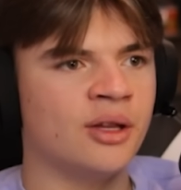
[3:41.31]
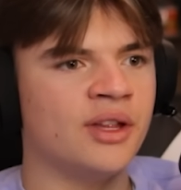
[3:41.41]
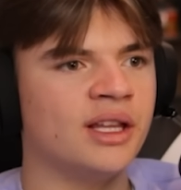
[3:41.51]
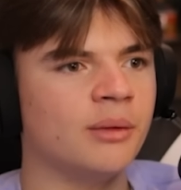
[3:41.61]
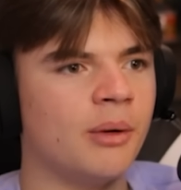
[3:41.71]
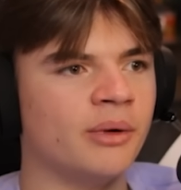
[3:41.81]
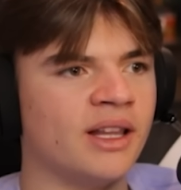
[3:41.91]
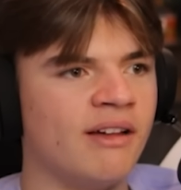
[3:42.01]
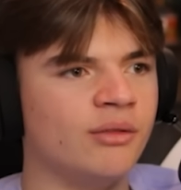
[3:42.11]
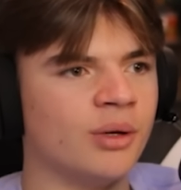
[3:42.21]
So this is what we're
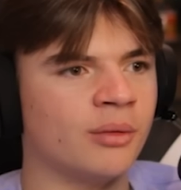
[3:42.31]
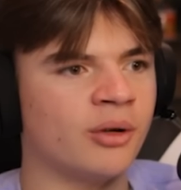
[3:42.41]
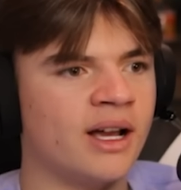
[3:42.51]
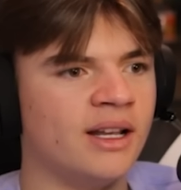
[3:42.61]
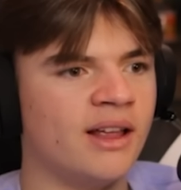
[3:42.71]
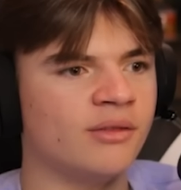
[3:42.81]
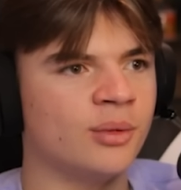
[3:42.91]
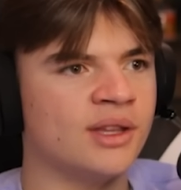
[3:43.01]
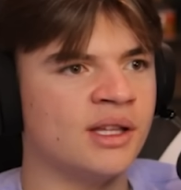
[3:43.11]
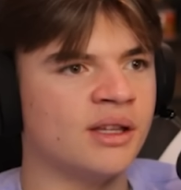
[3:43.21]
left with. We're kind of left
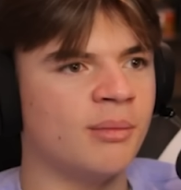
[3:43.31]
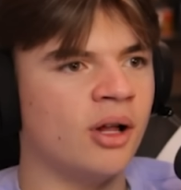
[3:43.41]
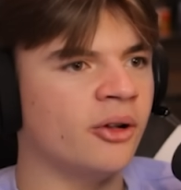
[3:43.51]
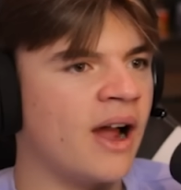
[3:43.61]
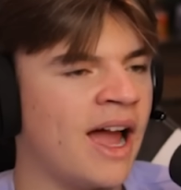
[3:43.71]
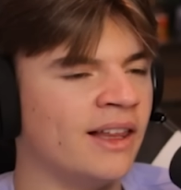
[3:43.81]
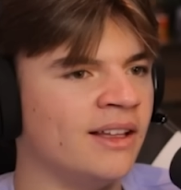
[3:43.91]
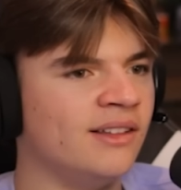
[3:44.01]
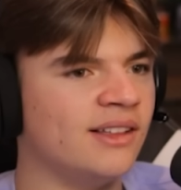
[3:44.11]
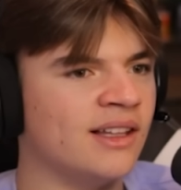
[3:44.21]
with these smaller
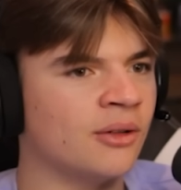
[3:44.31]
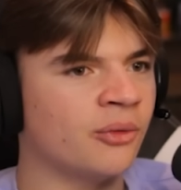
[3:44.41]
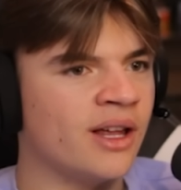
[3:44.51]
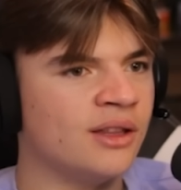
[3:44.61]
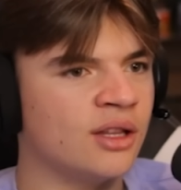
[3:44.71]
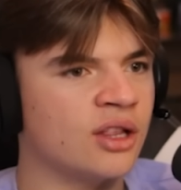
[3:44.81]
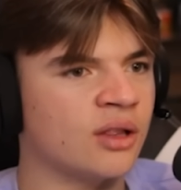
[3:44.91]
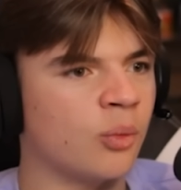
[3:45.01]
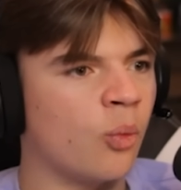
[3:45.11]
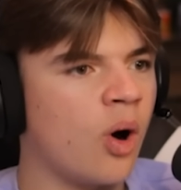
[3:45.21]
islands and the rest is
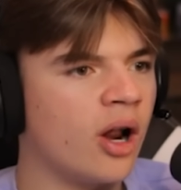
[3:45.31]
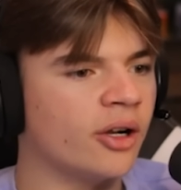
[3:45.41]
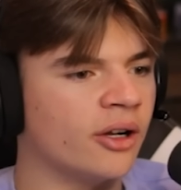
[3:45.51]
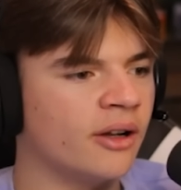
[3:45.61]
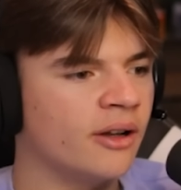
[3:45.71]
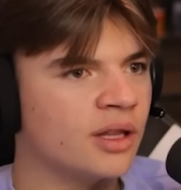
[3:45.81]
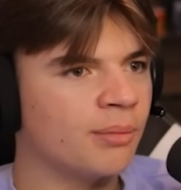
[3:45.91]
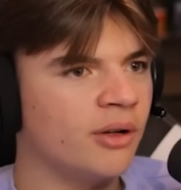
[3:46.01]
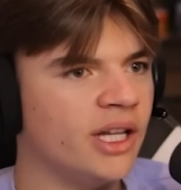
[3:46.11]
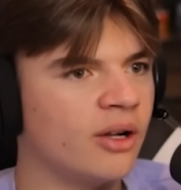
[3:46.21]
just water,
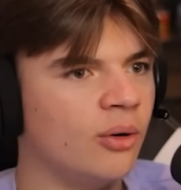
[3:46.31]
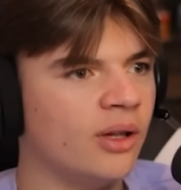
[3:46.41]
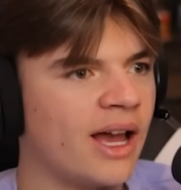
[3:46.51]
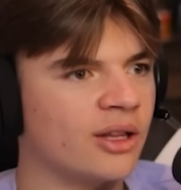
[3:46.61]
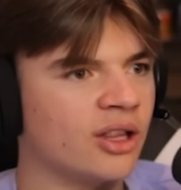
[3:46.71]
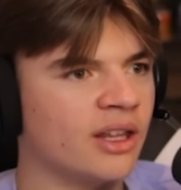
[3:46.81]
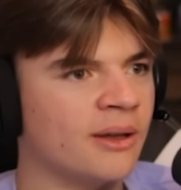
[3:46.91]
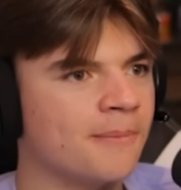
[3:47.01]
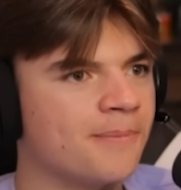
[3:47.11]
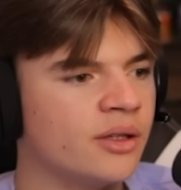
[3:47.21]
just pretty cool actually.